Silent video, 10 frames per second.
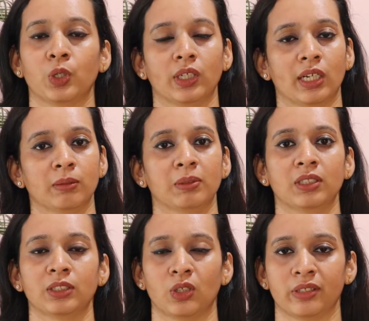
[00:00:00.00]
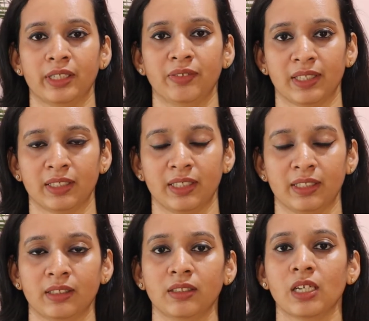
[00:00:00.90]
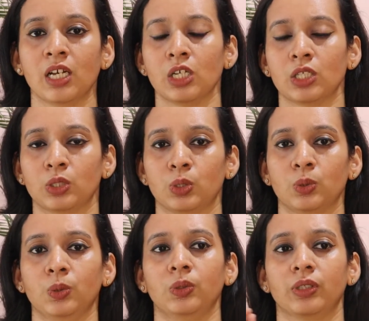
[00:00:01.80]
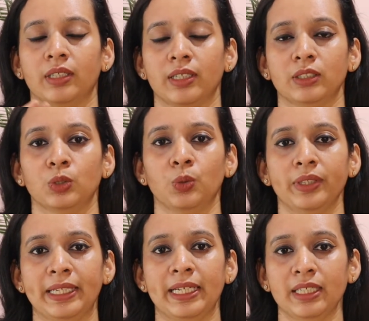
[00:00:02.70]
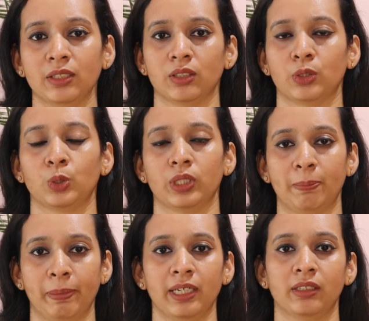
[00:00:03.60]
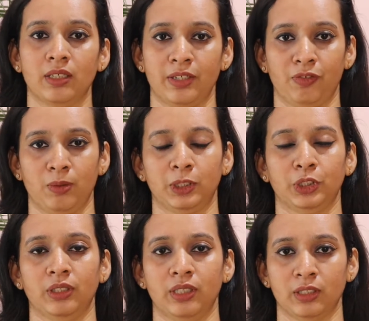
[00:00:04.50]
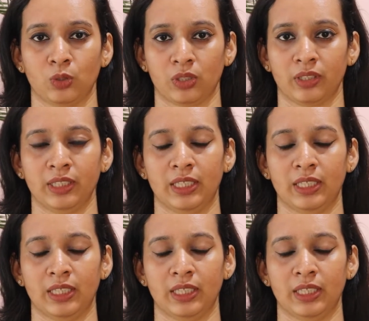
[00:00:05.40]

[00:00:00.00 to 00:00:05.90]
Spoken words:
Your caliber is already validated, so there is no need to repeat the information that is already